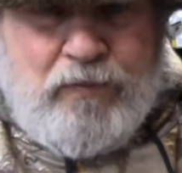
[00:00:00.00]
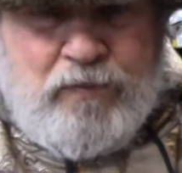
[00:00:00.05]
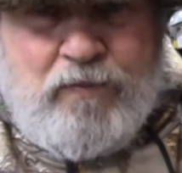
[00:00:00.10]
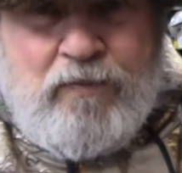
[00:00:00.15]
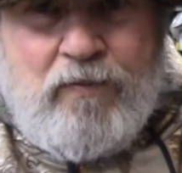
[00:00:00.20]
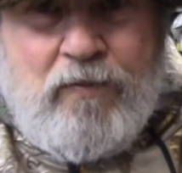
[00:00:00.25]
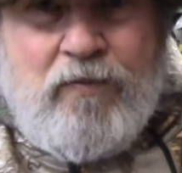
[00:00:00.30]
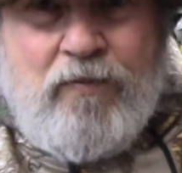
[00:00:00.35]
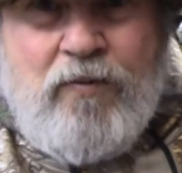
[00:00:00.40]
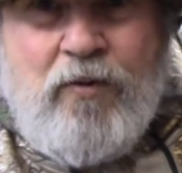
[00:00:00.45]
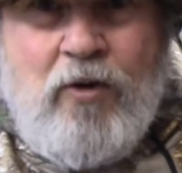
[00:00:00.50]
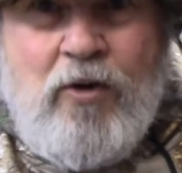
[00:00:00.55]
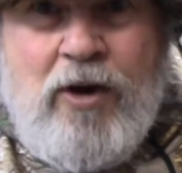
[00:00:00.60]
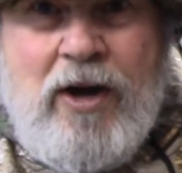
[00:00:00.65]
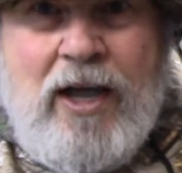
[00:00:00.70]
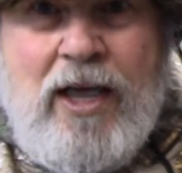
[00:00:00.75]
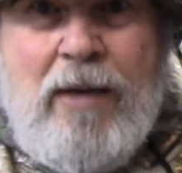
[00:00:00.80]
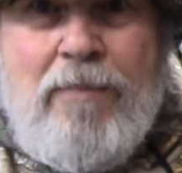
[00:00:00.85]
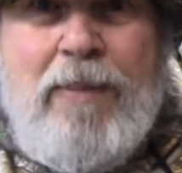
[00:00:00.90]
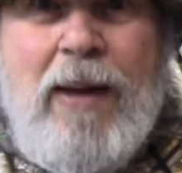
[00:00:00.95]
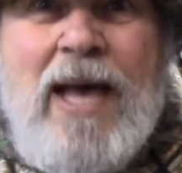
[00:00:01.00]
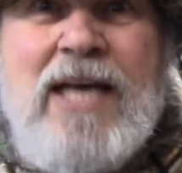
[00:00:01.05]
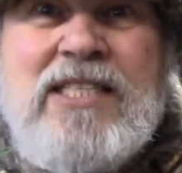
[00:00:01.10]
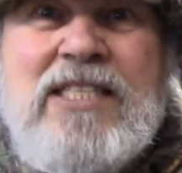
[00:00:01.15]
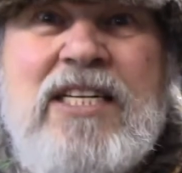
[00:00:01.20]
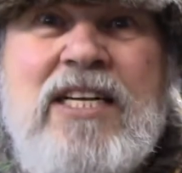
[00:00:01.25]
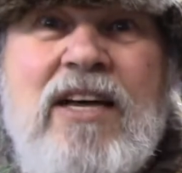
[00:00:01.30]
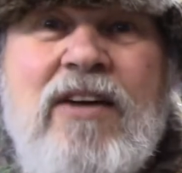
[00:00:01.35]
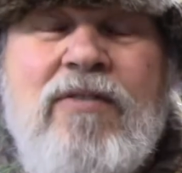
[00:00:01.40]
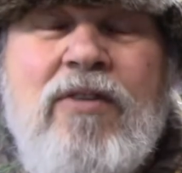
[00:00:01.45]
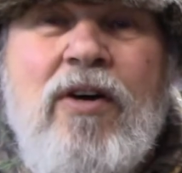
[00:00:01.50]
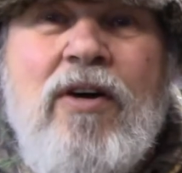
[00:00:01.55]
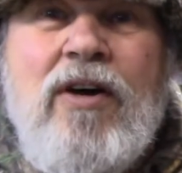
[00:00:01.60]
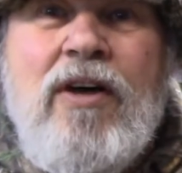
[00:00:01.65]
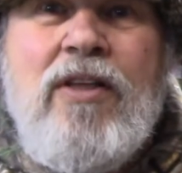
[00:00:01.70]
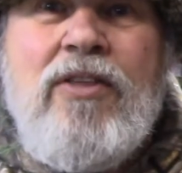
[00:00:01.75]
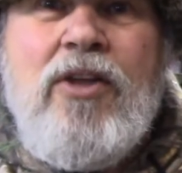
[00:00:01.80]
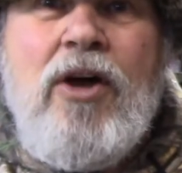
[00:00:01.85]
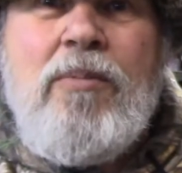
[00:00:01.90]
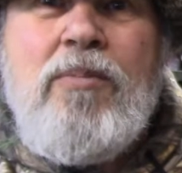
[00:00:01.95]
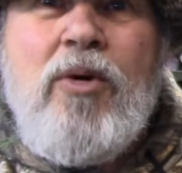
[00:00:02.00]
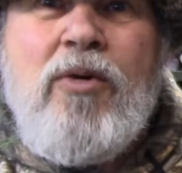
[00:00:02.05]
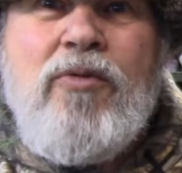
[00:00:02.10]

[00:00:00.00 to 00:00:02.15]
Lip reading: for the capacity of a number